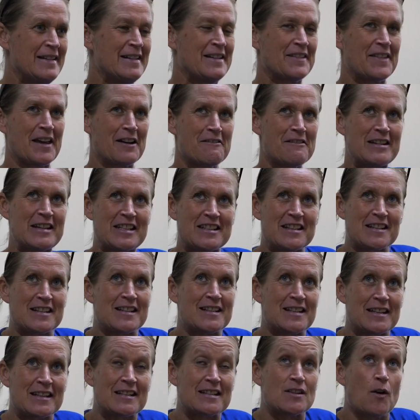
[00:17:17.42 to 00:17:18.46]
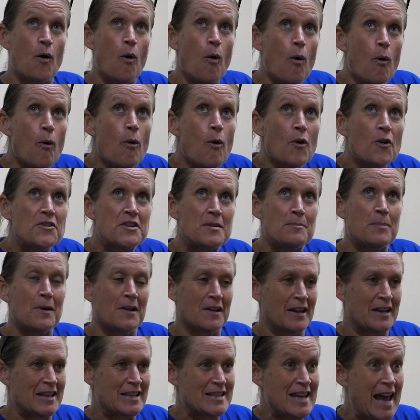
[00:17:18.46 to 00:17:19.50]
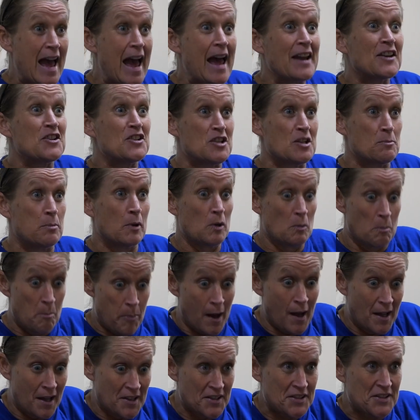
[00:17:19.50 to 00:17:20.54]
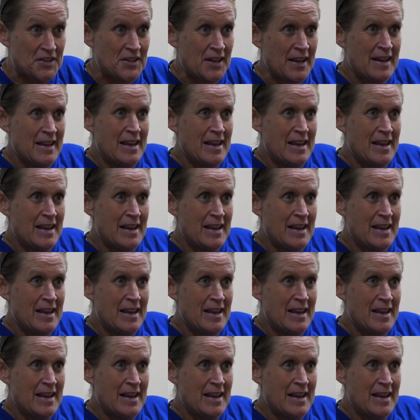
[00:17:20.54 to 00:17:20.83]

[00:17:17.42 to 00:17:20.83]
There is just this audible and tangible buzz.